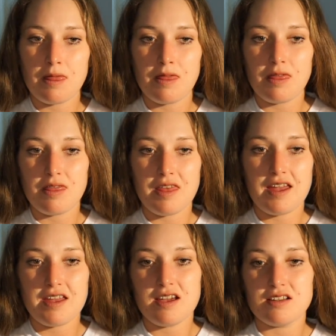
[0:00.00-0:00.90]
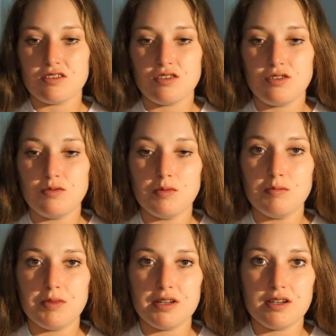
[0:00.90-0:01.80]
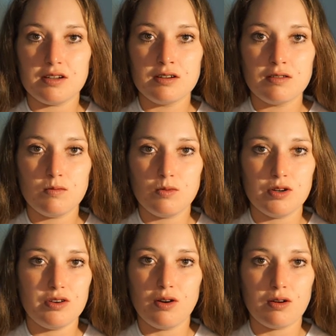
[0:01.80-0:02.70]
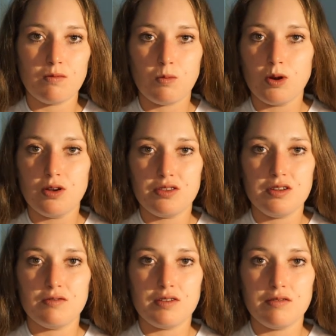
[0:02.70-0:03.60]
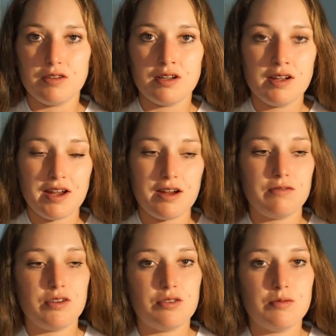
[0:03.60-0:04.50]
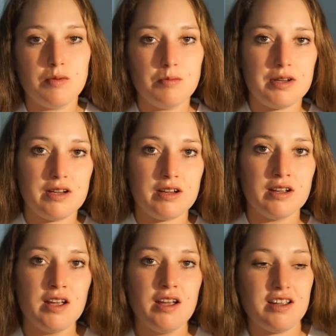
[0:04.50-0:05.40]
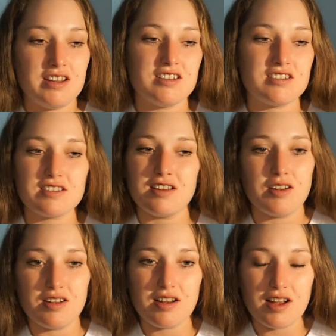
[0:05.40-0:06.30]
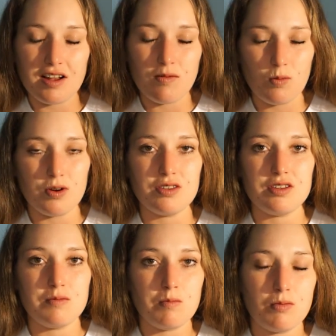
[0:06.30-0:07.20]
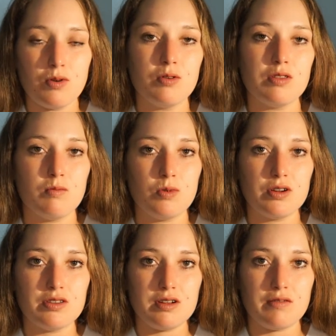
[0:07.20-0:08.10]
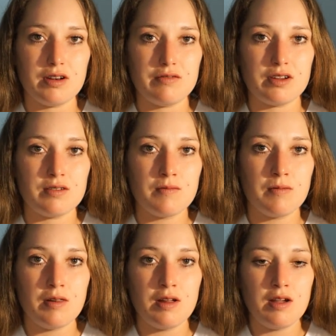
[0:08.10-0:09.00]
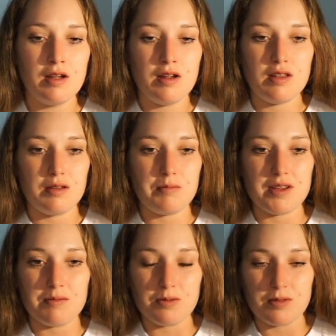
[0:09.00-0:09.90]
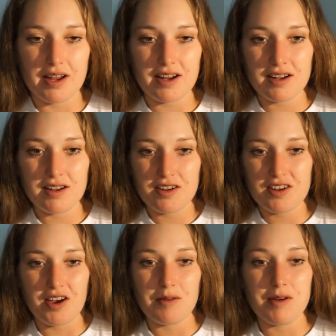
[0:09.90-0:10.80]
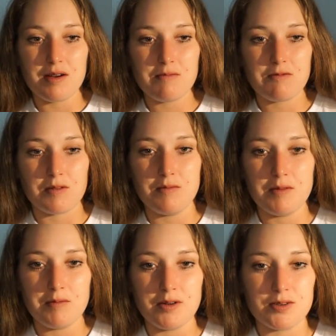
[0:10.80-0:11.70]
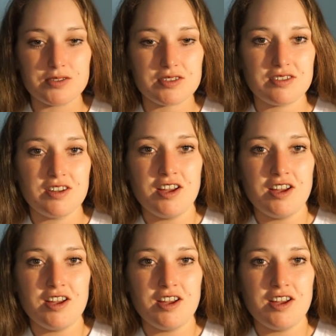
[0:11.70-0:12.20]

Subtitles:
they as a human being were not worthy of living. Every human being is worthy, more than worthy of living. The people that come up from the most